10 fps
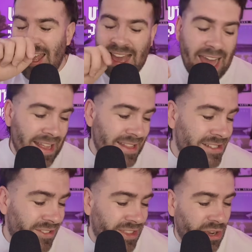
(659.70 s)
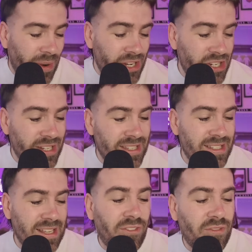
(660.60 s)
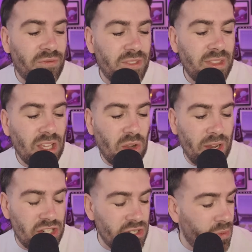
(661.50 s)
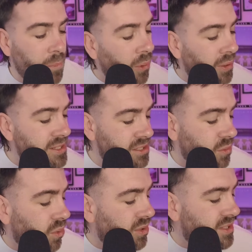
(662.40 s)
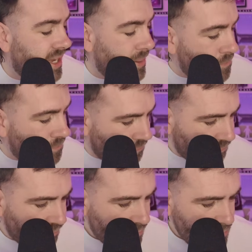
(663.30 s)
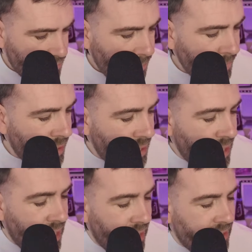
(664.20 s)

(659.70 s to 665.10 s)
answering the questions as if the questions were pointed towards him. And